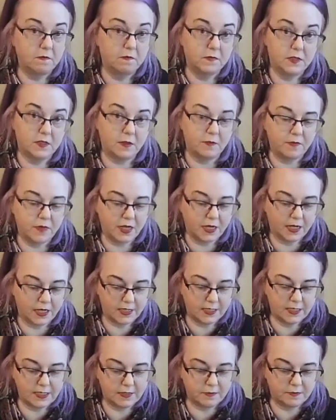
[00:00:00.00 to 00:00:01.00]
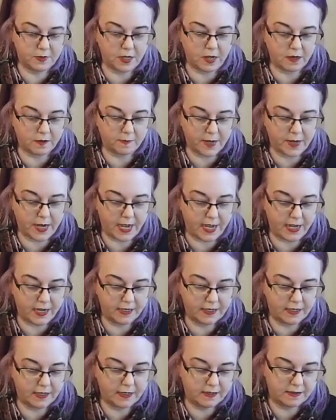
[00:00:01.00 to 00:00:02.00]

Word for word: Something in a Ziploc bag.